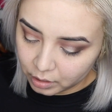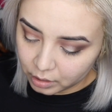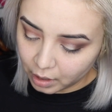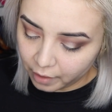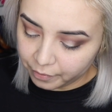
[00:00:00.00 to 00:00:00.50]

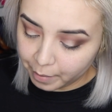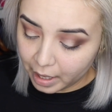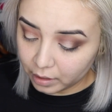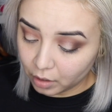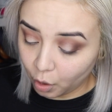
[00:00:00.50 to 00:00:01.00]
Soft
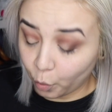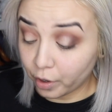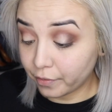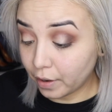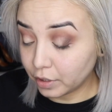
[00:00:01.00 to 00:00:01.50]
Matte
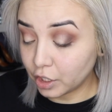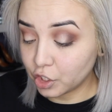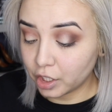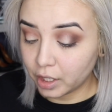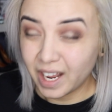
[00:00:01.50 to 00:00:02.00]
Longwear
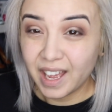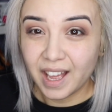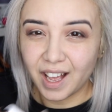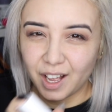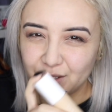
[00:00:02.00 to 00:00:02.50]
Foundation.
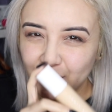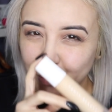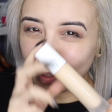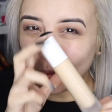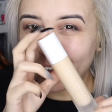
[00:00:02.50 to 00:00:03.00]
It
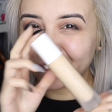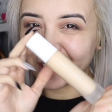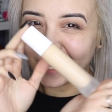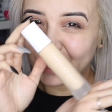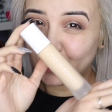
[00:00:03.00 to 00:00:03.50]
took me a while to
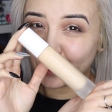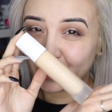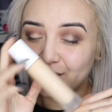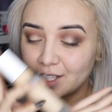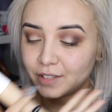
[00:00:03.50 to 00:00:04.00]
get used
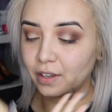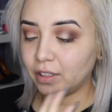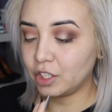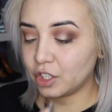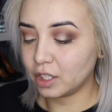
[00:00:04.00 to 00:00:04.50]
to this
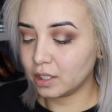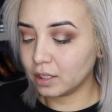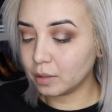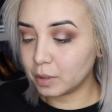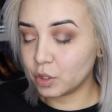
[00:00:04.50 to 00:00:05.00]
foundation. It's
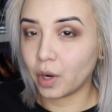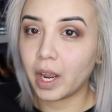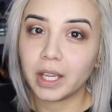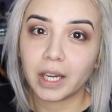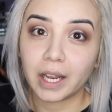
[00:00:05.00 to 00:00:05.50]
a little bit
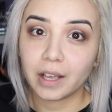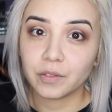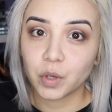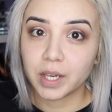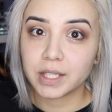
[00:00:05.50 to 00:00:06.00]
drying and I
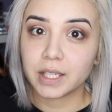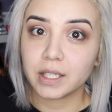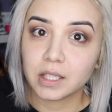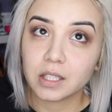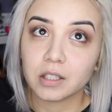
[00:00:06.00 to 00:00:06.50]
have dry
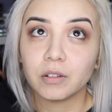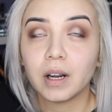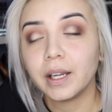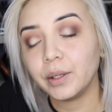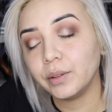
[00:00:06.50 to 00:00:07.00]
skin, so
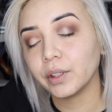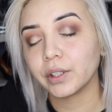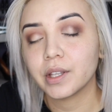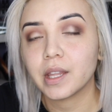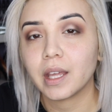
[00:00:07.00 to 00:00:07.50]
I
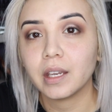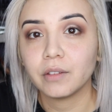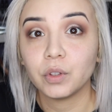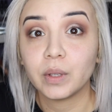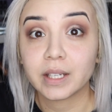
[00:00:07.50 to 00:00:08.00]
learned that
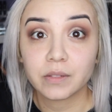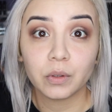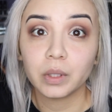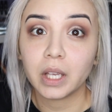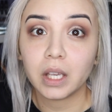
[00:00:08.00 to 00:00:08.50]
if you
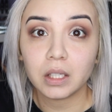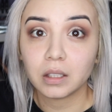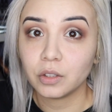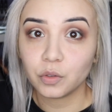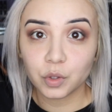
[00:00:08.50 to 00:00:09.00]
exfoliate
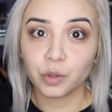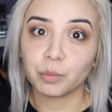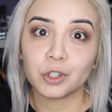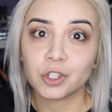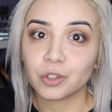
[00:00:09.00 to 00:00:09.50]
and use your
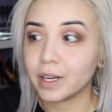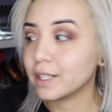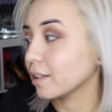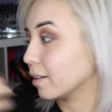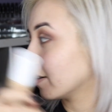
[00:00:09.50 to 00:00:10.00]

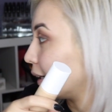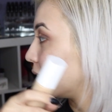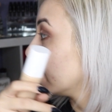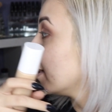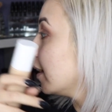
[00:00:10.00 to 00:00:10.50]
moisturizer
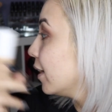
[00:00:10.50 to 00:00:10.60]
and